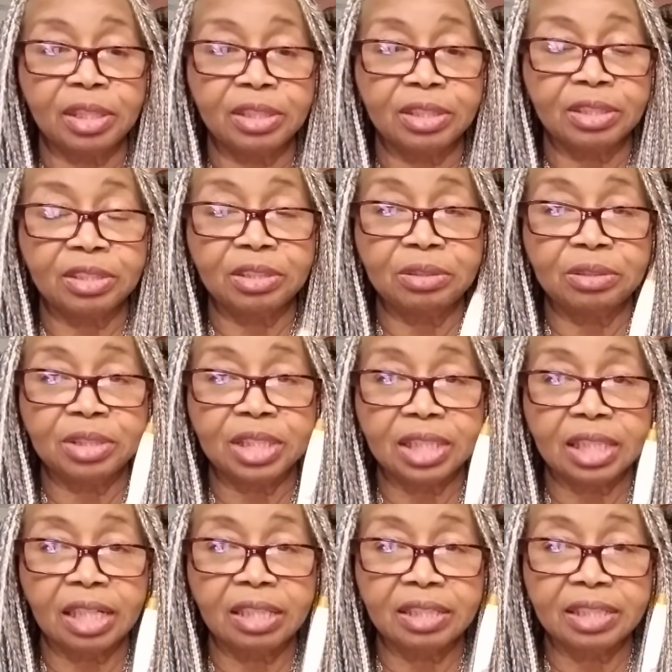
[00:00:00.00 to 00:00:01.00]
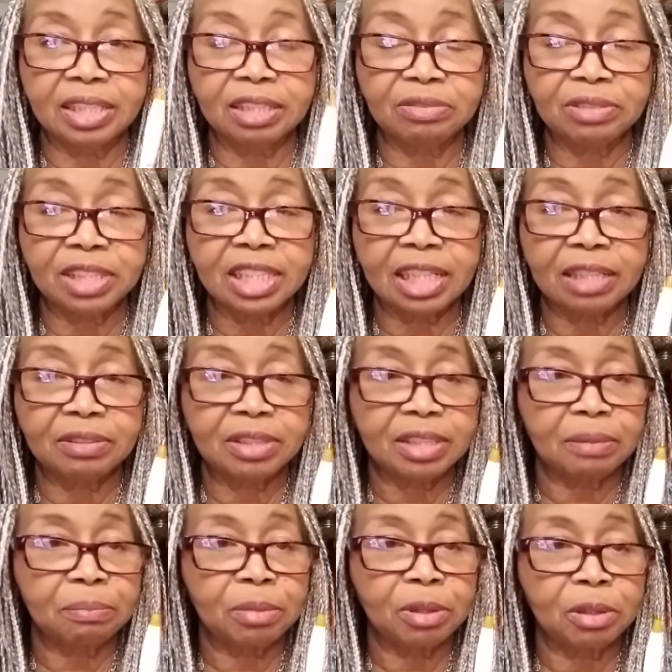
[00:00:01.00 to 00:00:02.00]
used different types
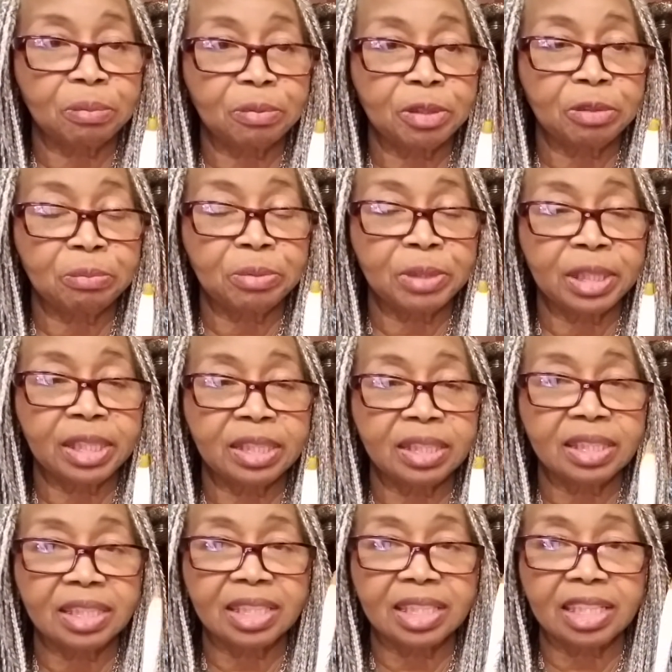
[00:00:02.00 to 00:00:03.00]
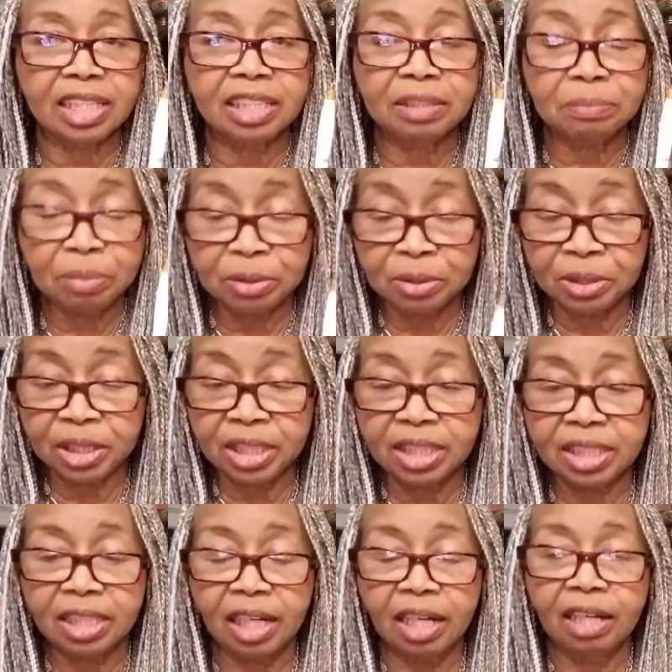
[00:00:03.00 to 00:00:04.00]
of ballpoint pens, thin
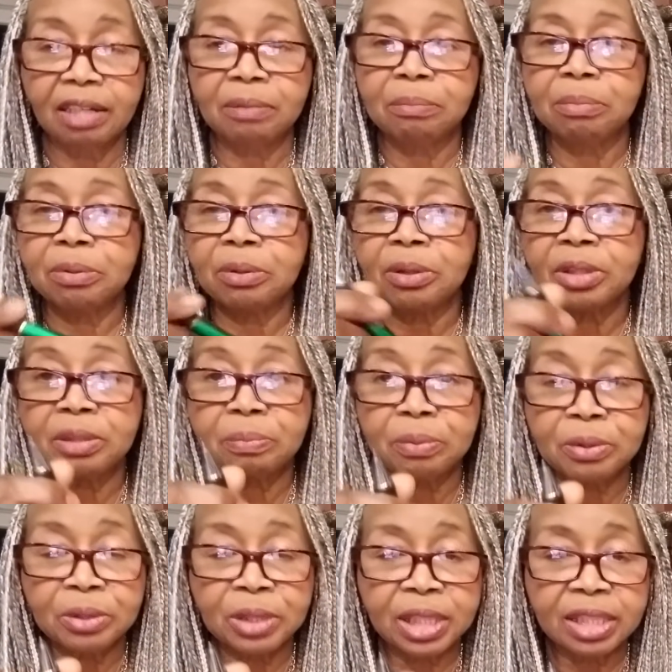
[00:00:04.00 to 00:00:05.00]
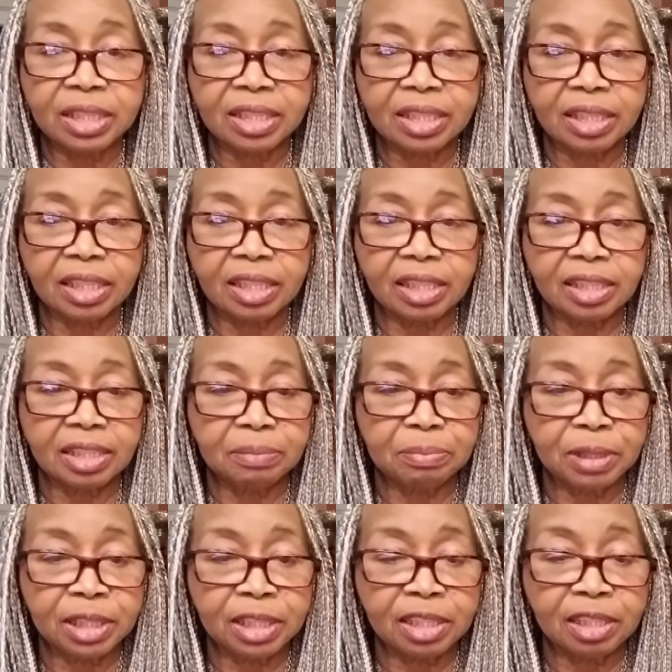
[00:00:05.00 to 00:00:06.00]
points, broad points,
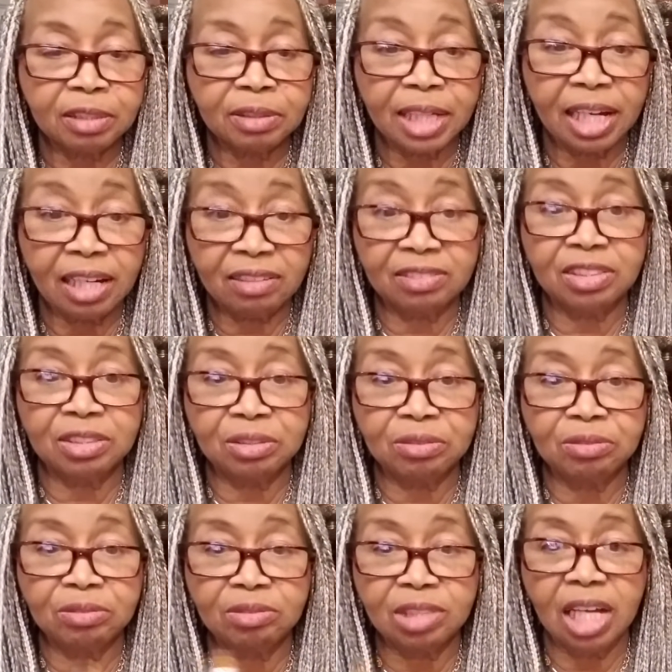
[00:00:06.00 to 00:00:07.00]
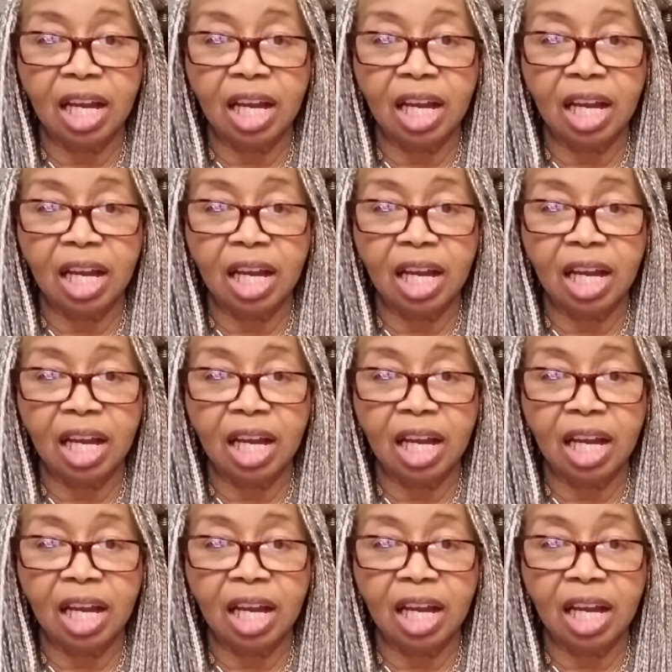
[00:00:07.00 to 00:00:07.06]
depending on how you